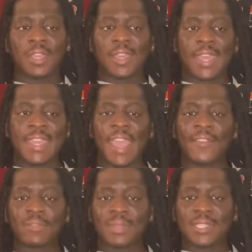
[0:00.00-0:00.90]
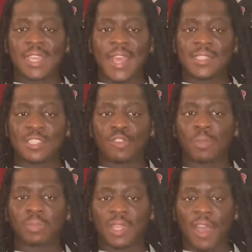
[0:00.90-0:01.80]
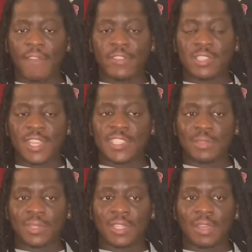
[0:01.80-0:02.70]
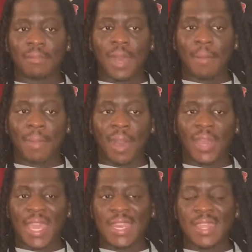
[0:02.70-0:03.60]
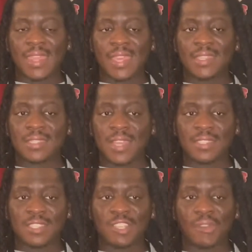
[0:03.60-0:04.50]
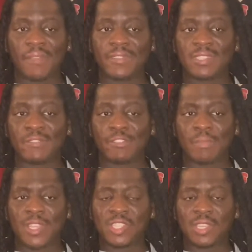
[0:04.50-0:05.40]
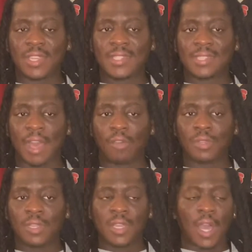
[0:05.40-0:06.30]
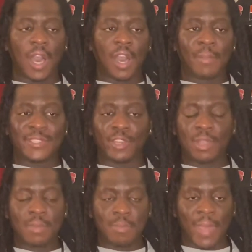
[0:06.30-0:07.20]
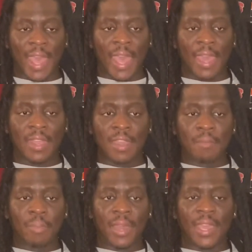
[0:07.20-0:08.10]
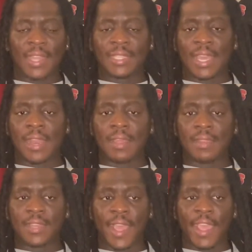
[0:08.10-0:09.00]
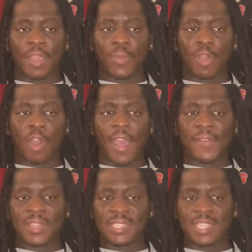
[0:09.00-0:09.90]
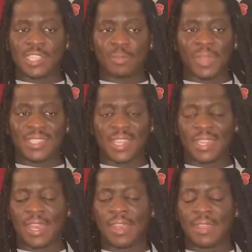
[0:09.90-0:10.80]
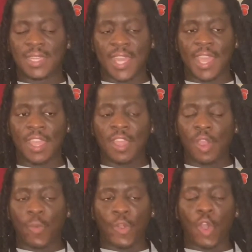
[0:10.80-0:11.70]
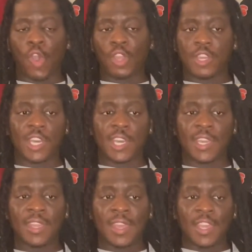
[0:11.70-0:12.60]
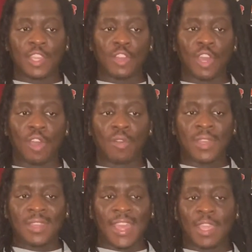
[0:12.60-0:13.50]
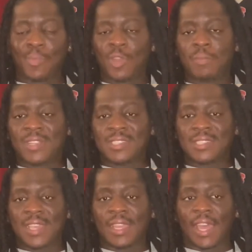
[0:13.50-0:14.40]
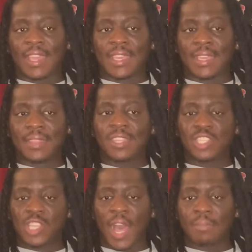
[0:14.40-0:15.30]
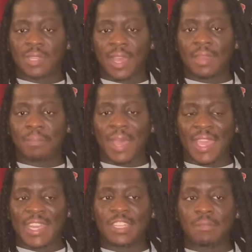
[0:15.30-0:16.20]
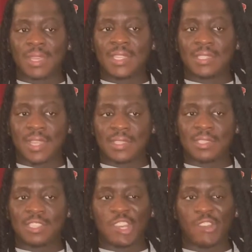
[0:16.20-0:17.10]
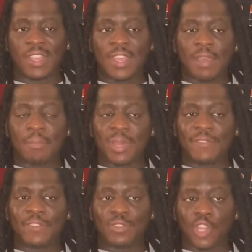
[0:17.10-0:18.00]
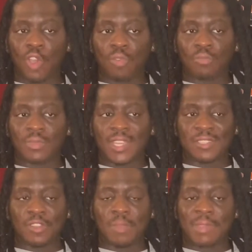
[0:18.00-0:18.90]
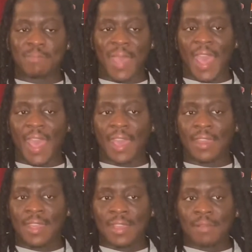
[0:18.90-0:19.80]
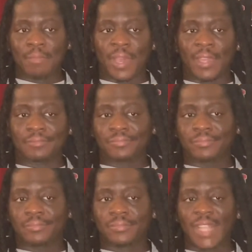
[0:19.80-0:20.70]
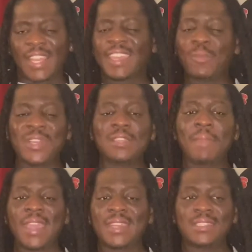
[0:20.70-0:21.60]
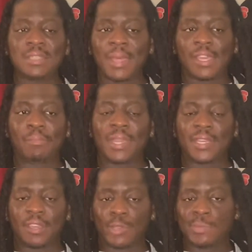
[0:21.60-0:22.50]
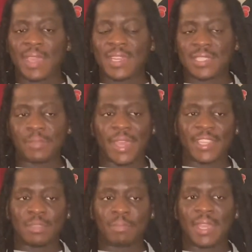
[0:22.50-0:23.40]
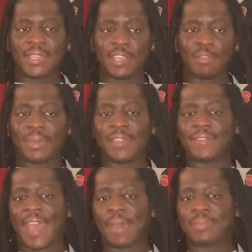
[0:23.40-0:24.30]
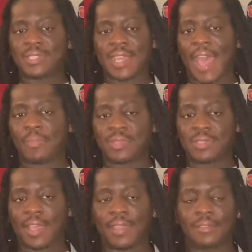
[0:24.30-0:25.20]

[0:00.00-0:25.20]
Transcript: he gave them this, he has this cryptic conversation with them about anything is necessary. If this information gets out, it's going to be bad. But at the end of the day, we all have contingency plans. At the end of the day, we're all good, Like he pretty much has said, like, get the job done by any means necessary. But if you don't, it's going to be bad. But like he wasn't making it seem like a big deal. He's making it seem like it's a big deal. But if it happens, it happens. Like,